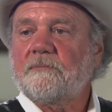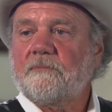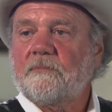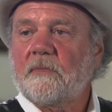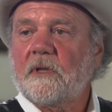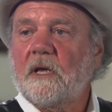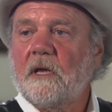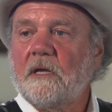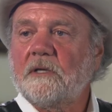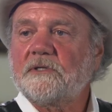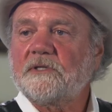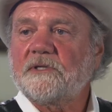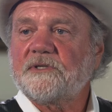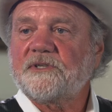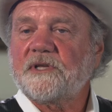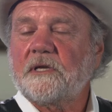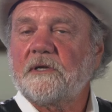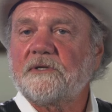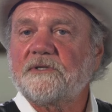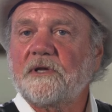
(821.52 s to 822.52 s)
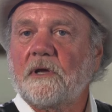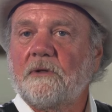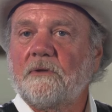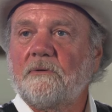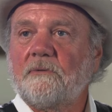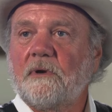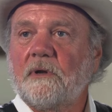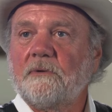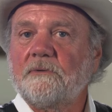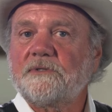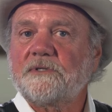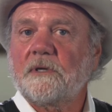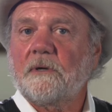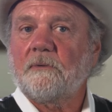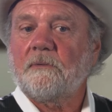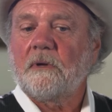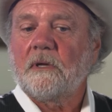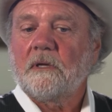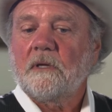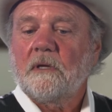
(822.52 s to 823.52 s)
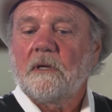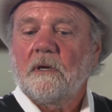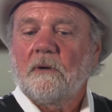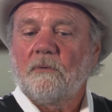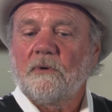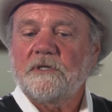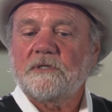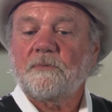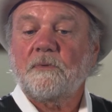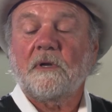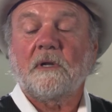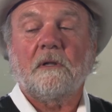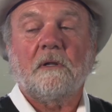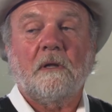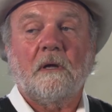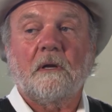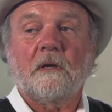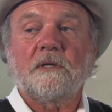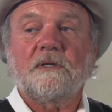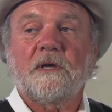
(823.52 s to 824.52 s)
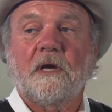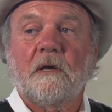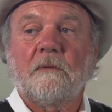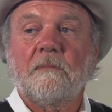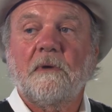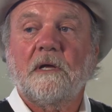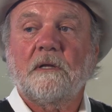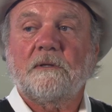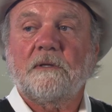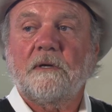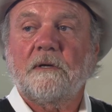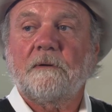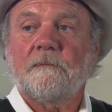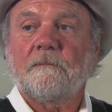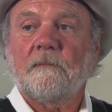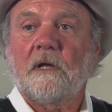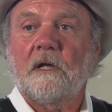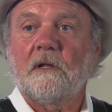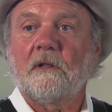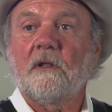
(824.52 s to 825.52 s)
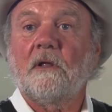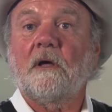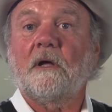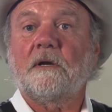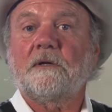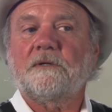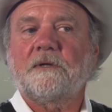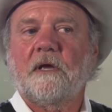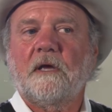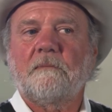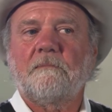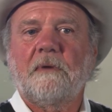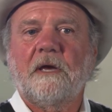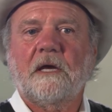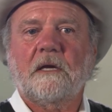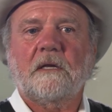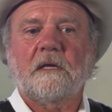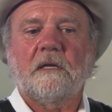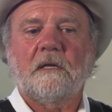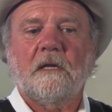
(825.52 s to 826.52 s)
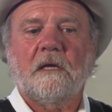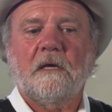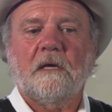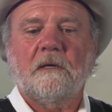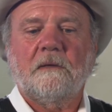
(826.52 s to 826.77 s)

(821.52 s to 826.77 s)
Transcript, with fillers: Okay. Agent sent us on the road, so we spent a lot of time out there. A lot of time back in